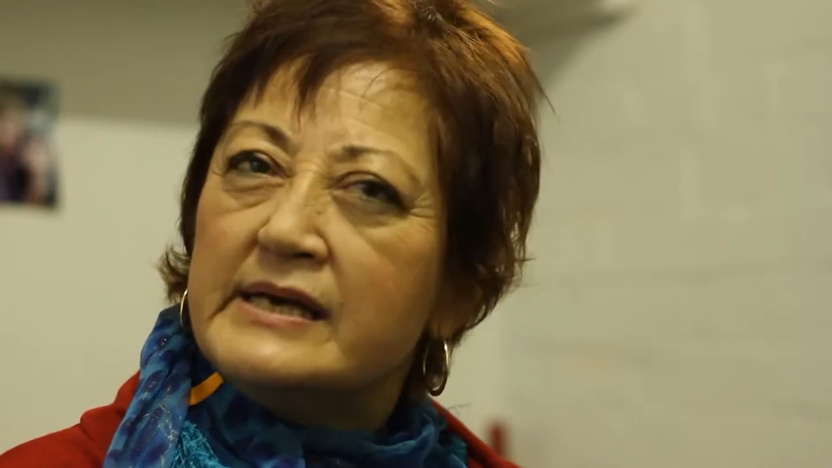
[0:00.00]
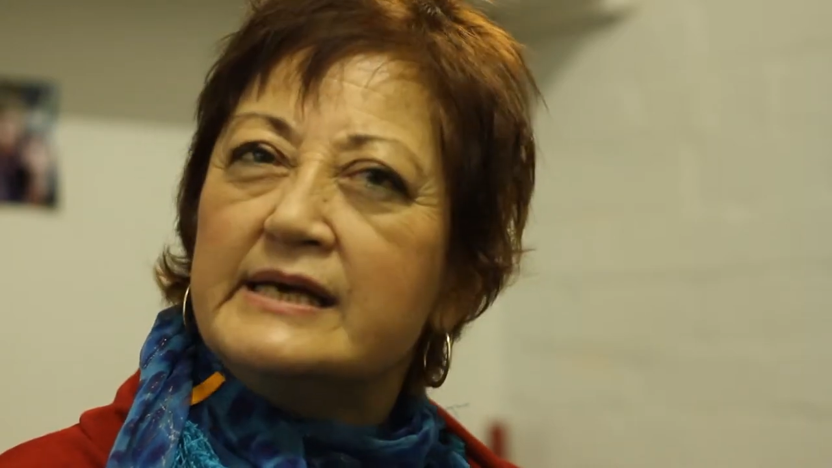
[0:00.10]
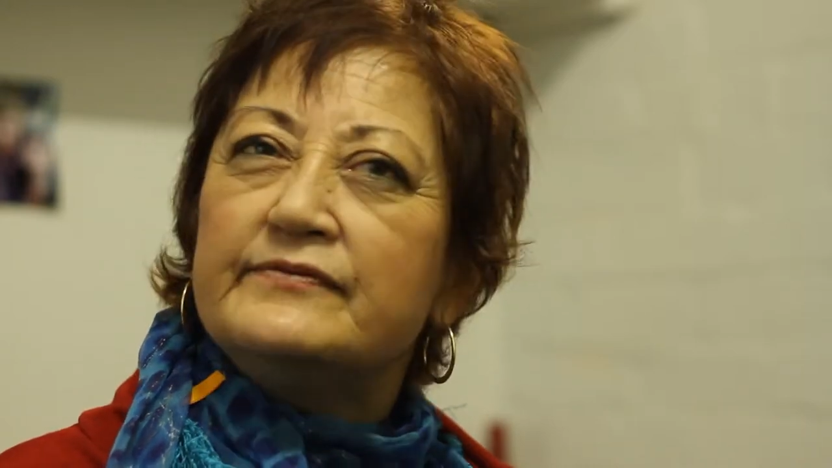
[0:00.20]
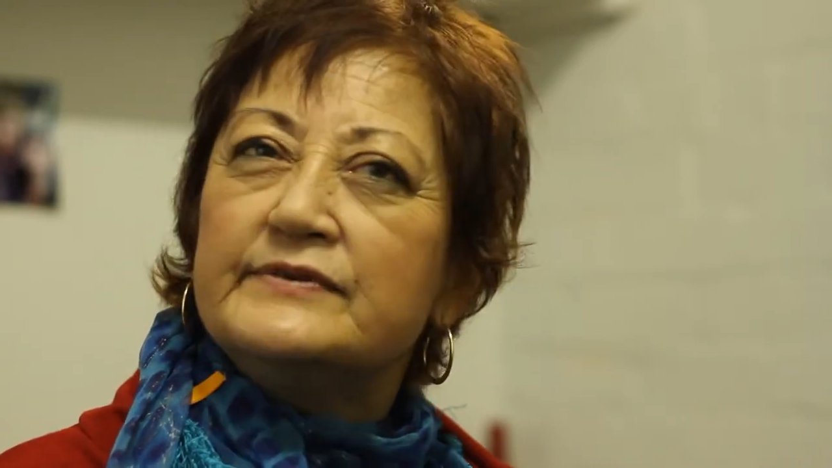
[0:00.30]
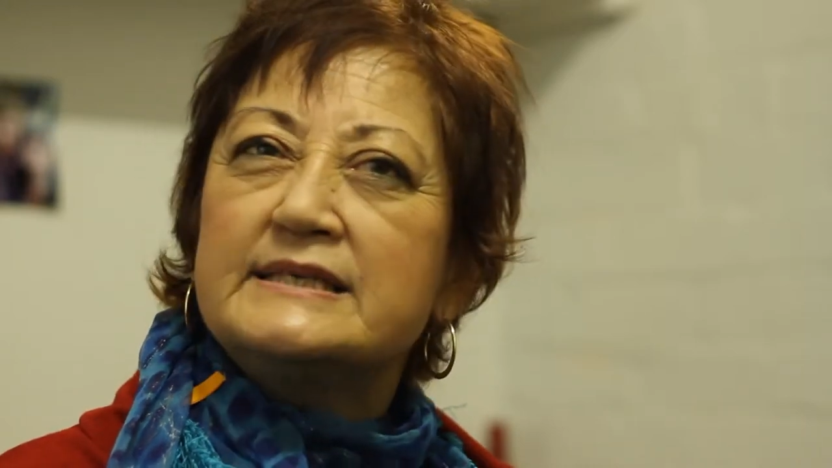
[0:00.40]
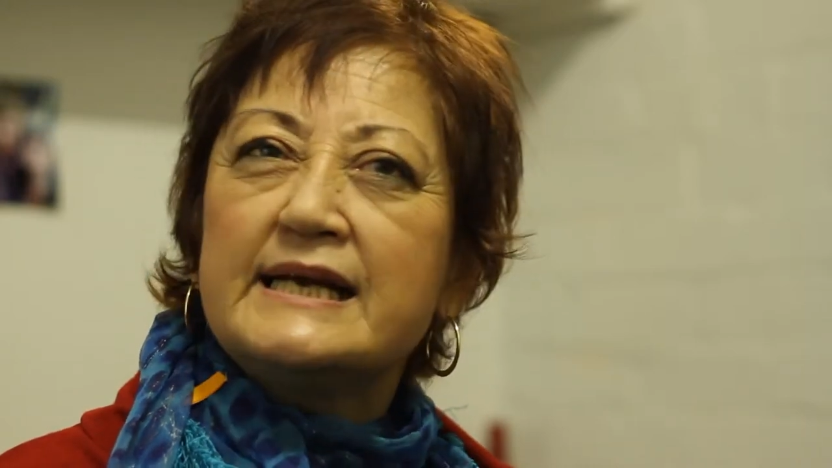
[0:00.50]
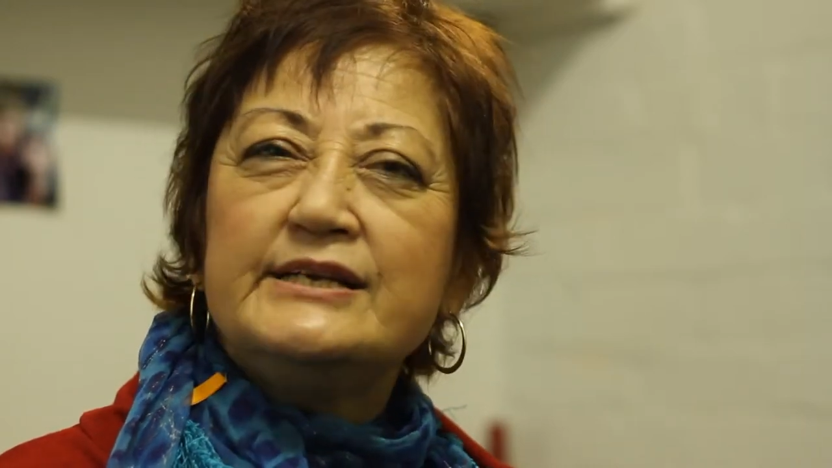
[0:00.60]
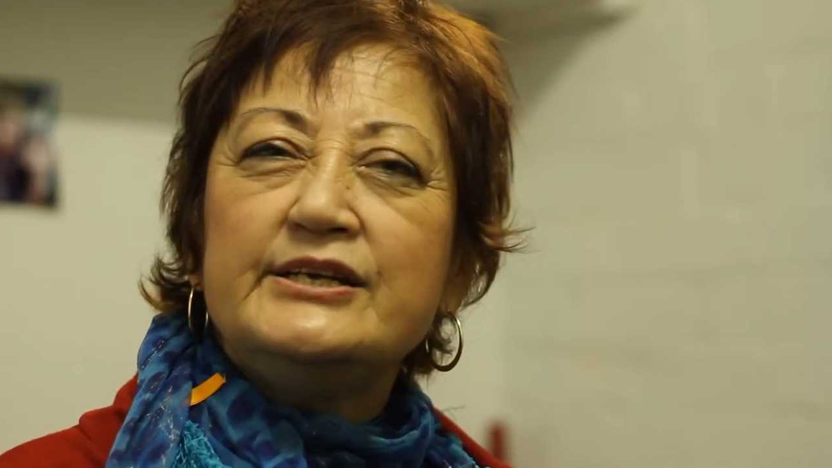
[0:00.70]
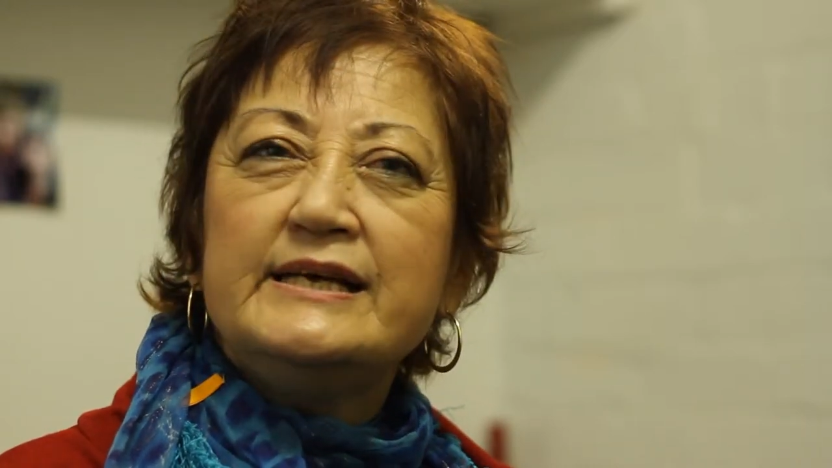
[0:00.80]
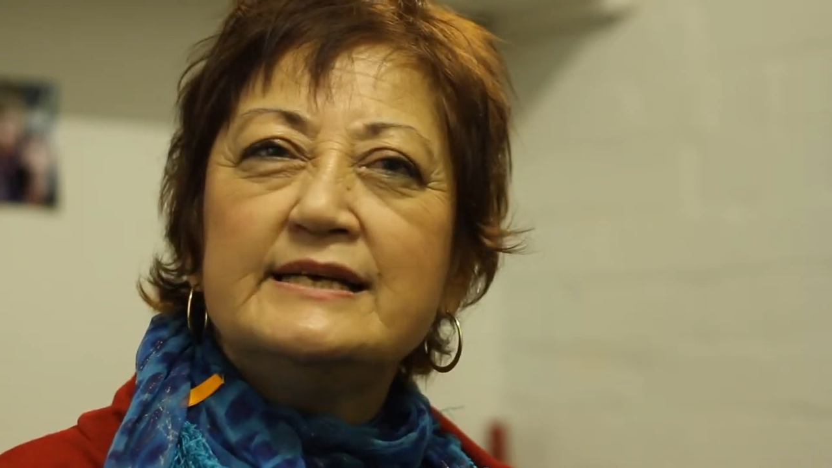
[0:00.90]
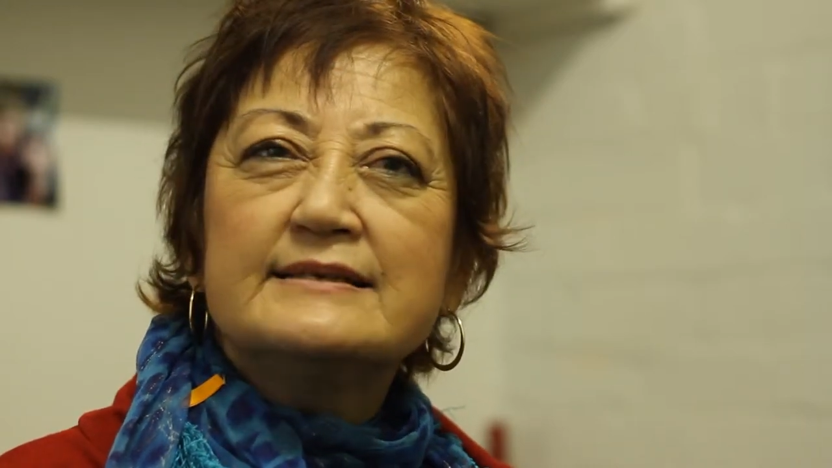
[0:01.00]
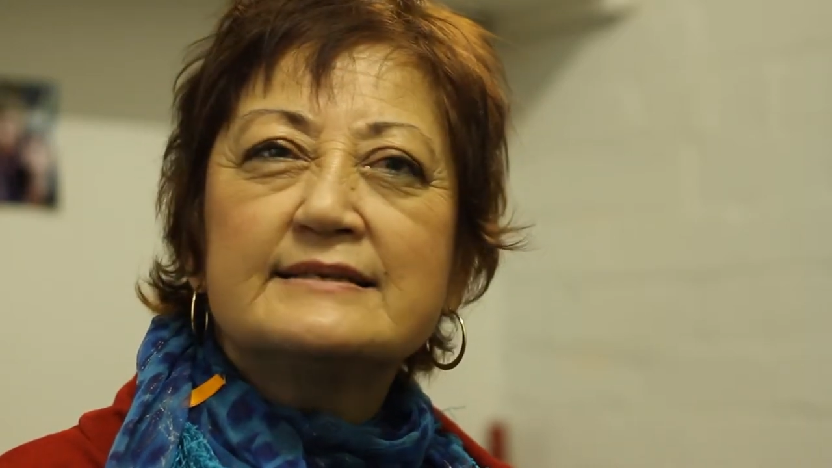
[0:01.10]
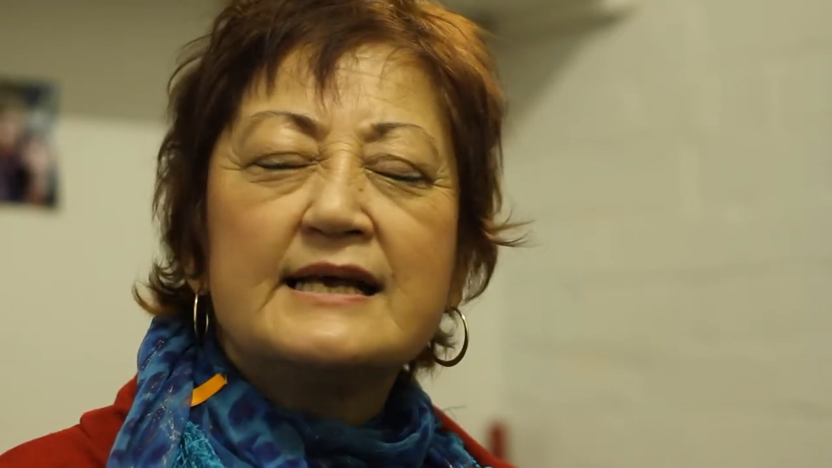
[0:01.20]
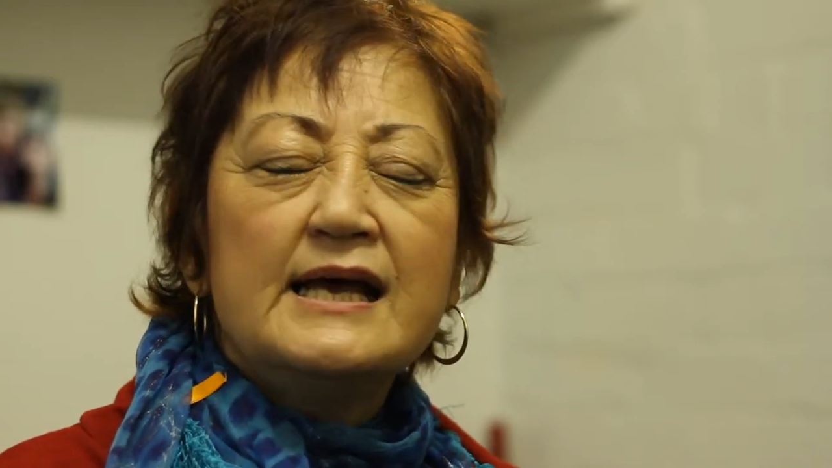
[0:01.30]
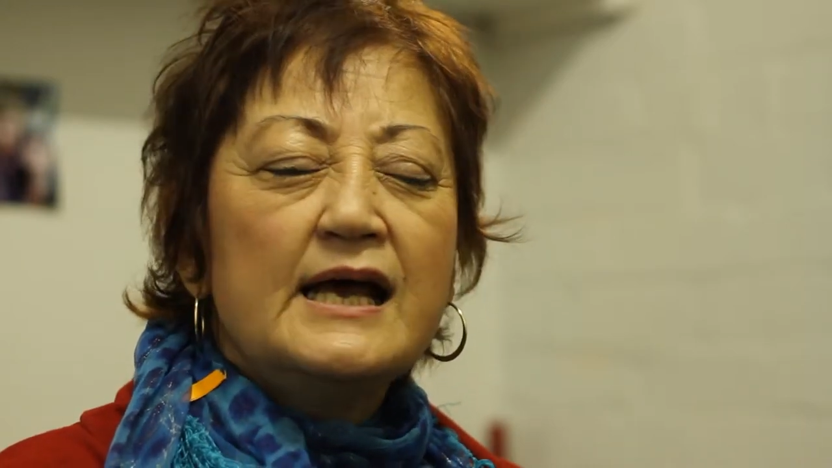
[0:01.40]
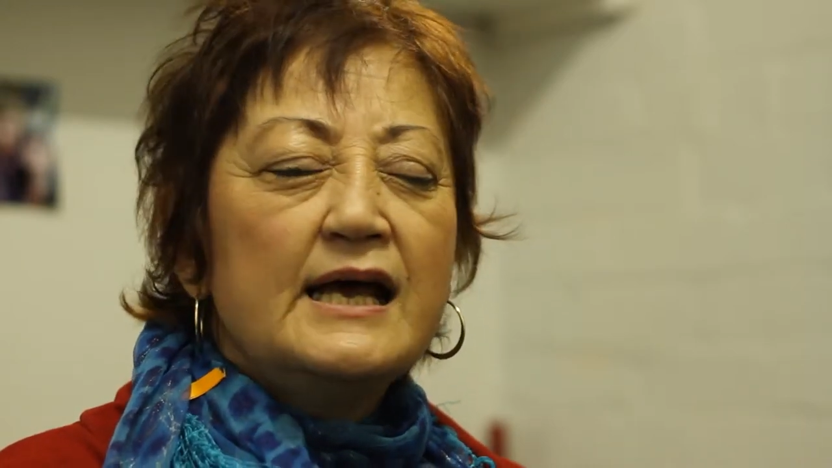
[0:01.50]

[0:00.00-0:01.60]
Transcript: me for 10 years.